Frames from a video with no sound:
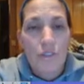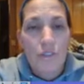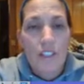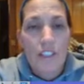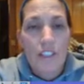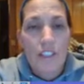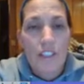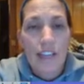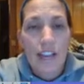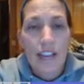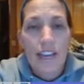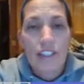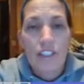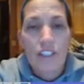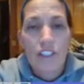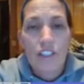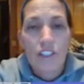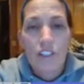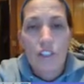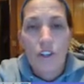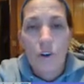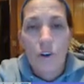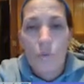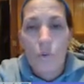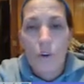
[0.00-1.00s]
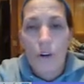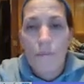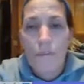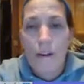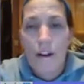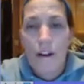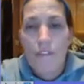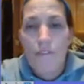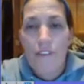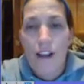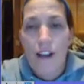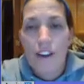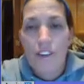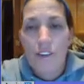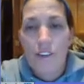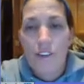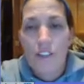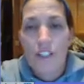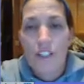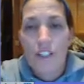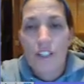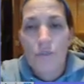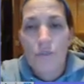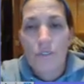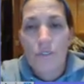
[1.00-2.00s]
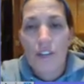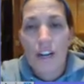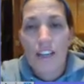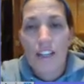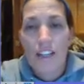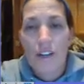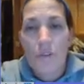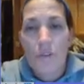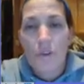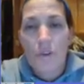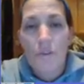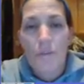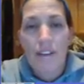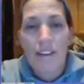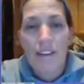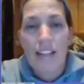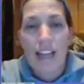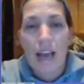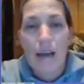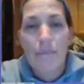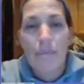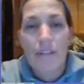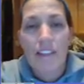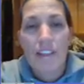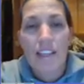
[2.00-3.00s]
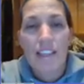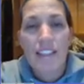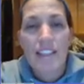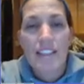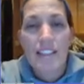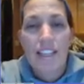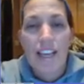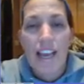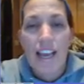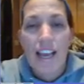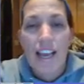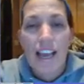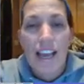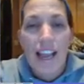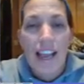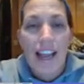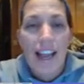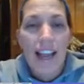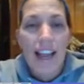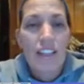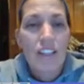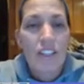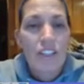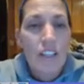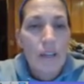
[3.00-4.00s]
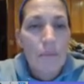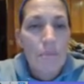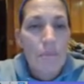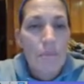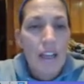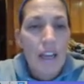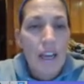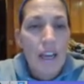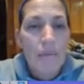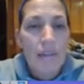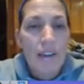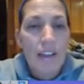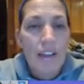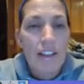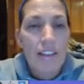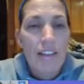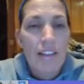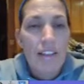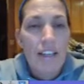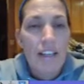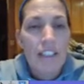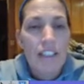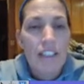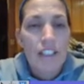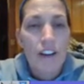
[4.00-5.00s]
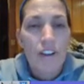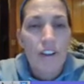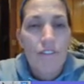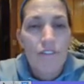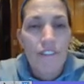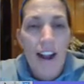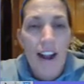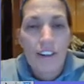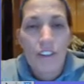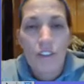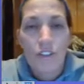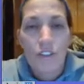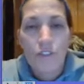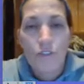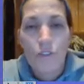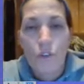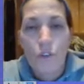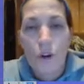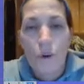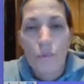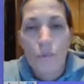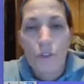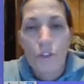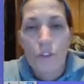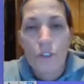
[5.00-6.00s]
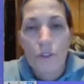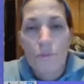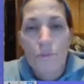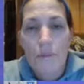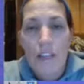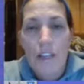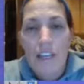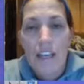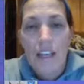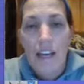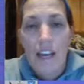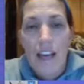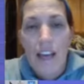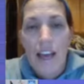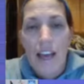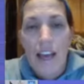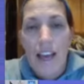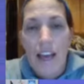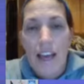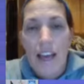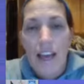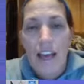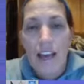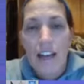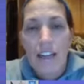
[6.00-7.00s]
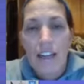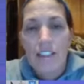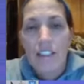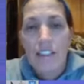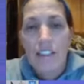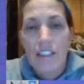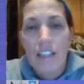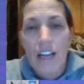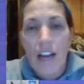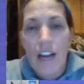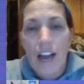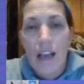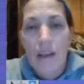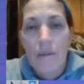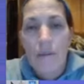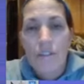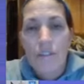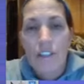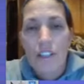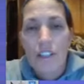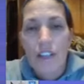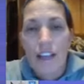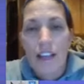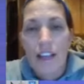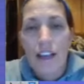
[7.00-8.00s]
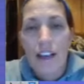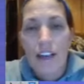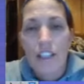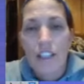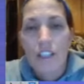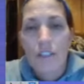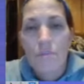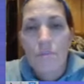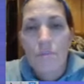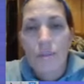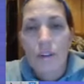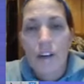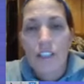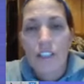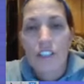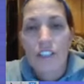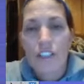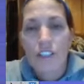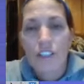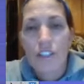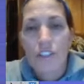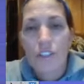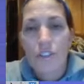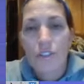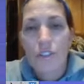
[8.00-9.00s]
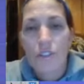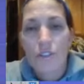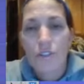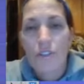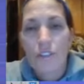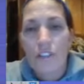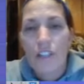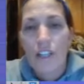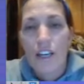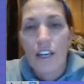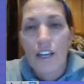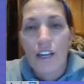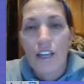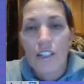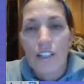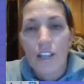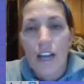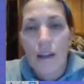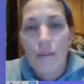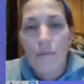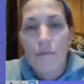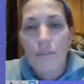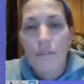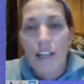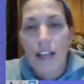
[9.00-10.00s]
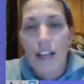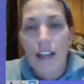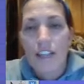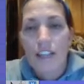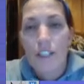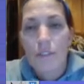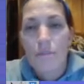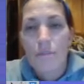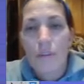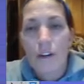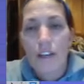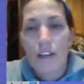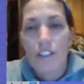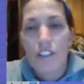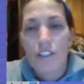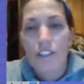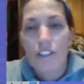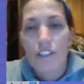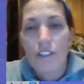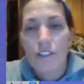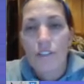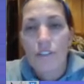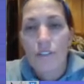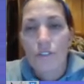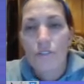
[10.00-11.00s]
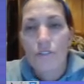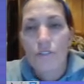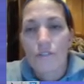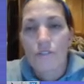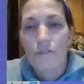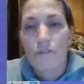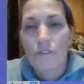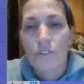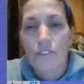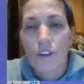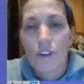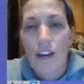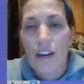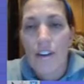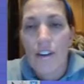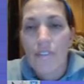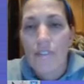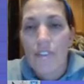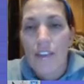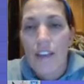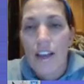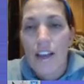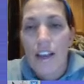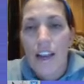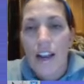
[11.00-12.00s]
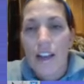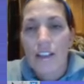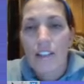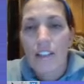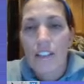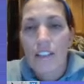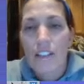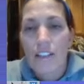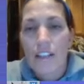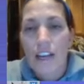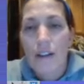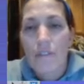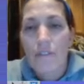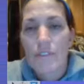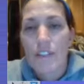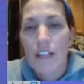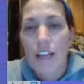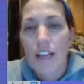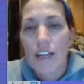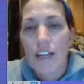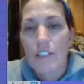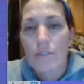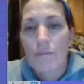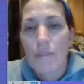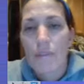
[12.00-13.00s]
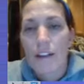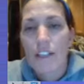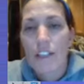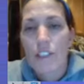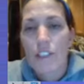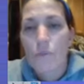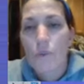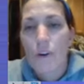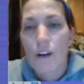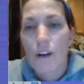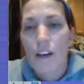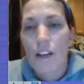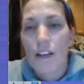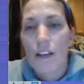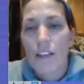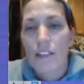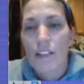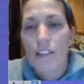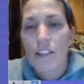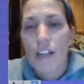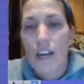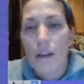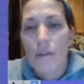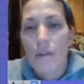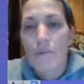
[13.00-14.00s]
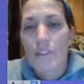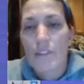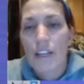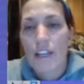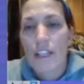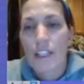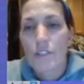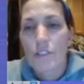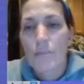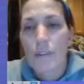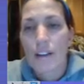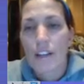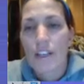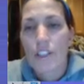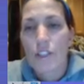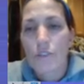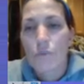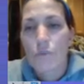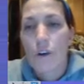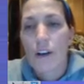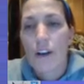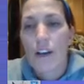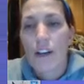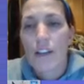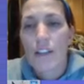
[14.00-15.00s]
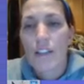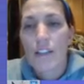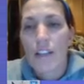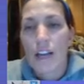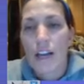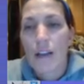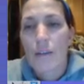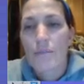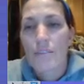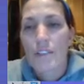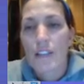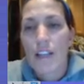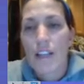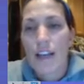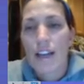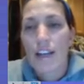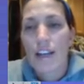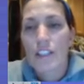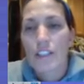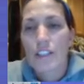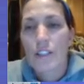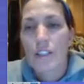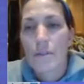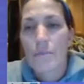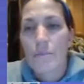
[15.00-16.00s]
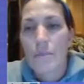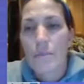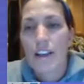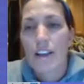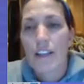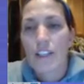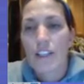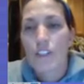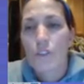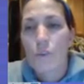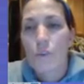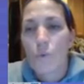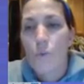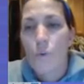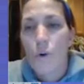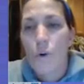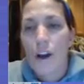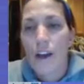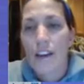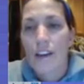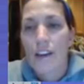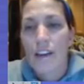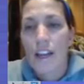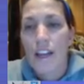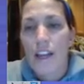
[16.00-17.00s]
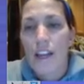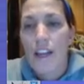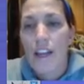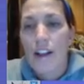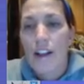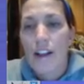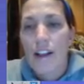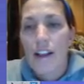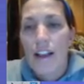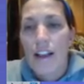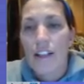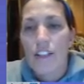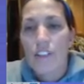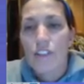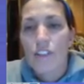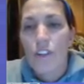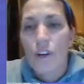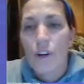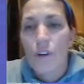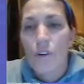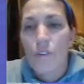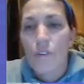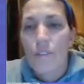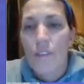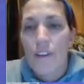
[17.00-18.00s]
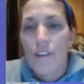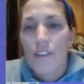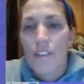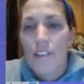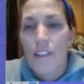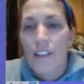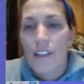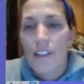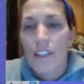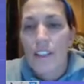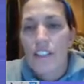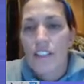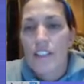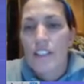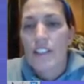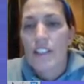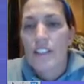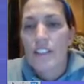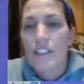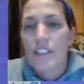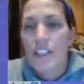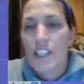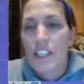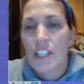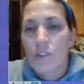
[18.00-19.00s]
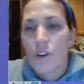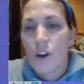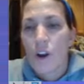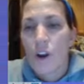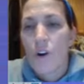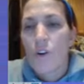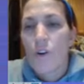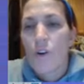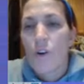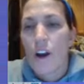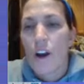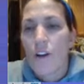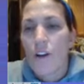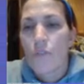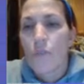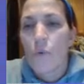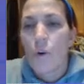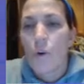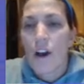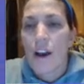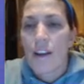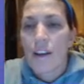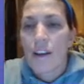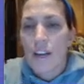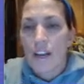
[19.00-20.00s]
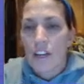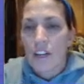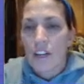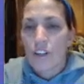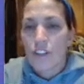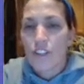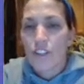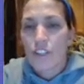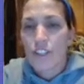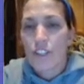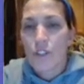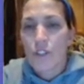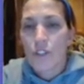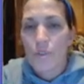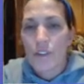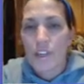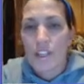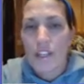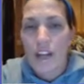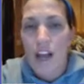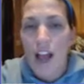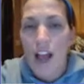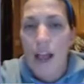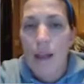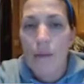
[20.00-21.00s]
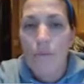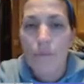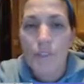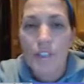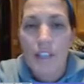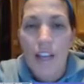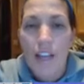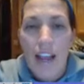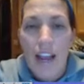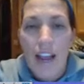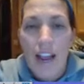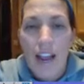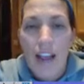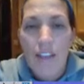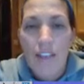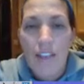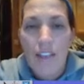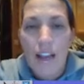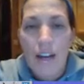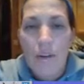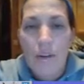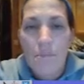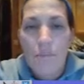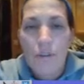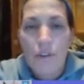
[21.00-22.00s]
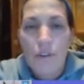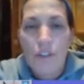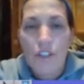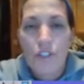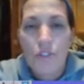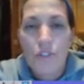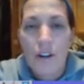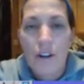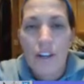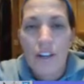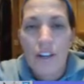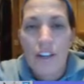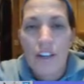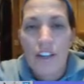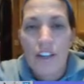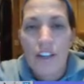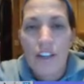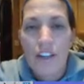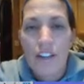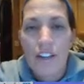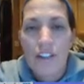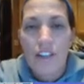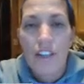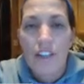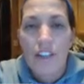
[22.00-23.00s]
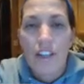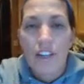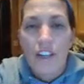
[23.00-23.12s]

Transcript: So in this case, don't worry about factoring this. We're not going to worry about that. But this ends up becoming this in a factored form, which would be x times x plus 2 times x plus 2, right? And then times x minus 1 times x minus 1 times x minus 1. And so this 0 of 1 occurs 3 times, and that appears right here.